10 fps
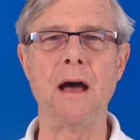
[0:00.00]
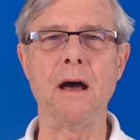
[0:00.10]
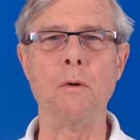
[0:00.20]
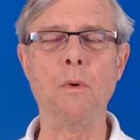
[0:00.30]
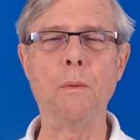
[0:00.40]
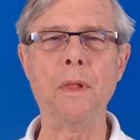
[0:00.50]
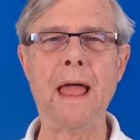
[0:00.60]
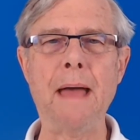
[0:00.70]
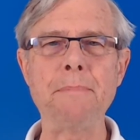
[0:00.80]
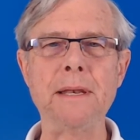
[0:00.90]
what will
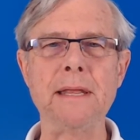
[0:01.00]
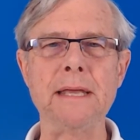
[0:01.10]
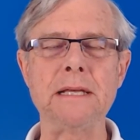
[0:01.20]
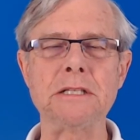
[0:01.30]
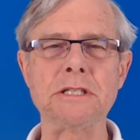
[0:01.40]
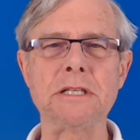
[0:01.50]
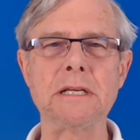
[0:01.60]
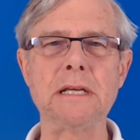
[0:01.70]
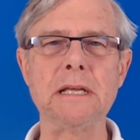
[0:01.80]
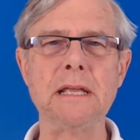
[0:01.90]
happen
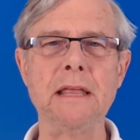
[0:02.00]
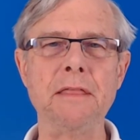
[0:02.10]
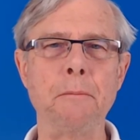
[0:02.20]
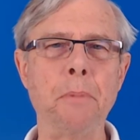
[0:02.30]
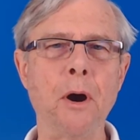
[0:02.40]
is the